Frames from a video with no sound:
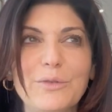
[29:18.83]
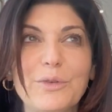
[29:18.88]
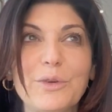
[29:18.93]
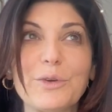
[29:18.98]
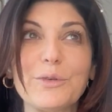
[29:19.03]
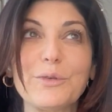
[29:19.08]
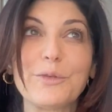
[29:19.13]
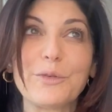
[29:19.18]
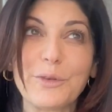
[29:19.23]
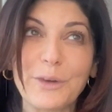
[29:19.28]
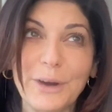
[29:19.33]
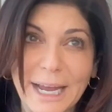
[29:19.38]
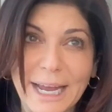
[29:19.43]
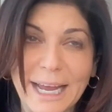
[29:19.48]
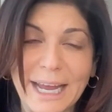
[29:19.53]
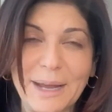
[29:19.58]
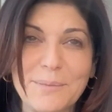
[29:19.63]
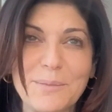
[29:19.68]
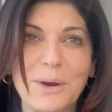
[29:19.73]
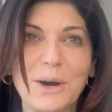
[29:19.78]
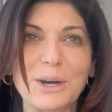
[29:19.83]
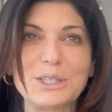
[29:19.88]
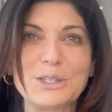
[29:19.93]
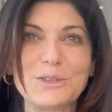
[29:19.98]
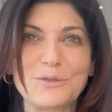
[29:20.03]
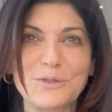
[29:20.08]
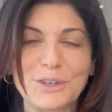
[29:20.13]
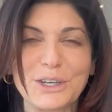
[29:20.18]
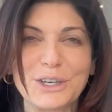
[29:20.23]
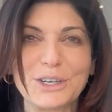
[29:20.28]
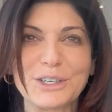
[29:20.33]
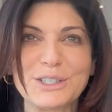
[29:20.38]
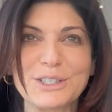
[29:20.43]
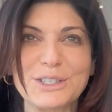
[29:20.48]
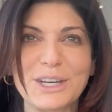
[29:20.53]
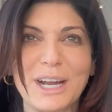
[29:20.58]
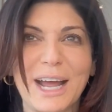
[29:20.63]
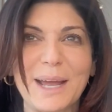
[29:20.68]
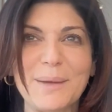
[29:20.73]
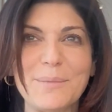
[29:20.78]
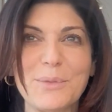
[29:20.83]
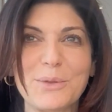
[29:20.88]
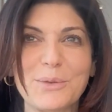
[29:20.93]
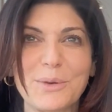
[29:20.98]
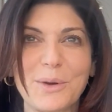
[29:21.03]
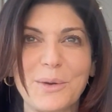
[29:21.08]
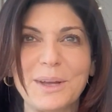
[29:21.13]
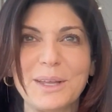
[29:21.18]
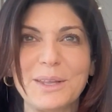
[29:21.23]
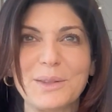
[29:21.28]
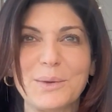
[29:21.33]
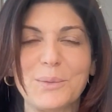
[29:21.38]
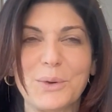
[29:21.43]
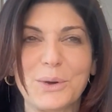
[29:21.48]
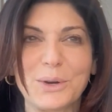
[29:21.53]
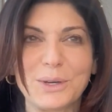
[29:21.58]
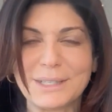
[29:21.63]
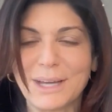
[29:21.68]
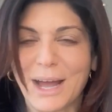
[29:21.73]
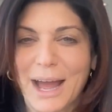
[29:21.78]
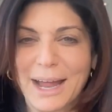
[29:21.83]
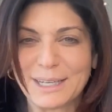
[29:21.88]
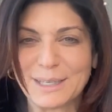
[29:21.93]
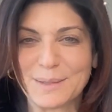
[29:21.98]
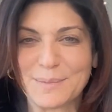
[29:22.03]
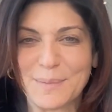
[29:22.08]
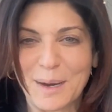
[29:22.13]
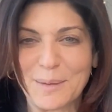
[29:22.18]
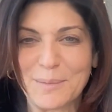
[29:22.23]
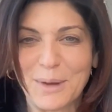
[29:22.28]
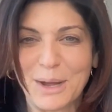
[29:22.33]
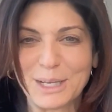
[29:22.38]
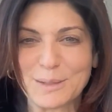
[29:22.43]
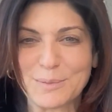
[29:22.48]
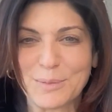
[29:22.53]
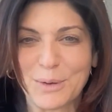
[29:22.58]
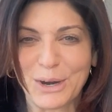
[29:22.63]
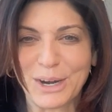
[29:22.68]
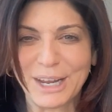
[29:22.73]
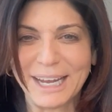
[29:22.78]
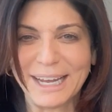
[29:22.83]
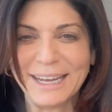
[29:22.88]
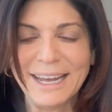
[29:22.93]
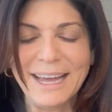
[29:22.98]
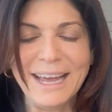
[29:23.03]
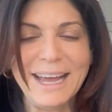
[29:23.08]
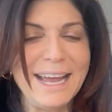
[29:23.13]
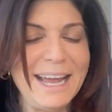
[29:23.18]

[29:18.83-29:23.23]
for free, March 1st, I'm throwing the world's hottest menopause party.